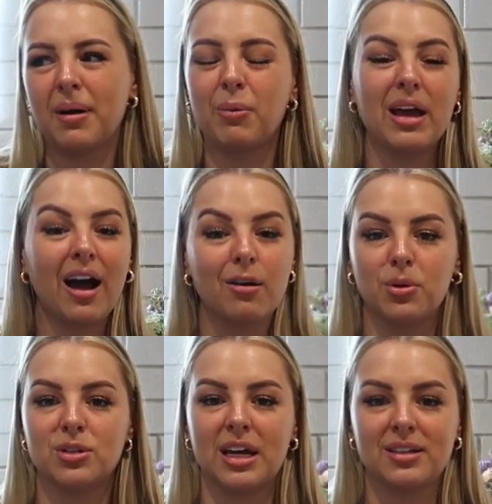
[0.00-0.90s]
but we are a
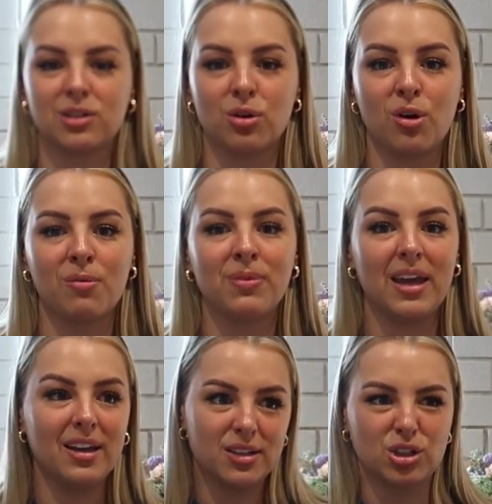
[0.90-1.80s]
boutique store
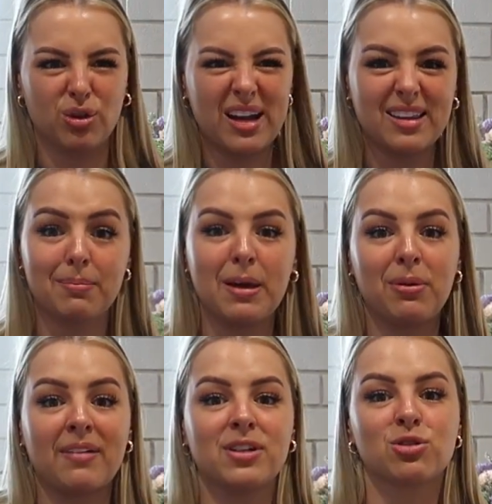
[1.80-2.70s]
in a street that
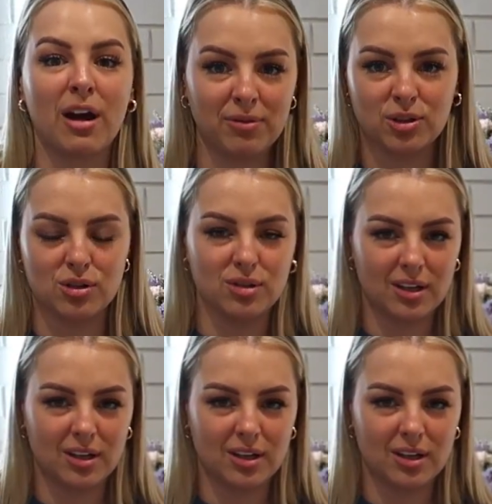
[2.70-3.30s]
people have to travel to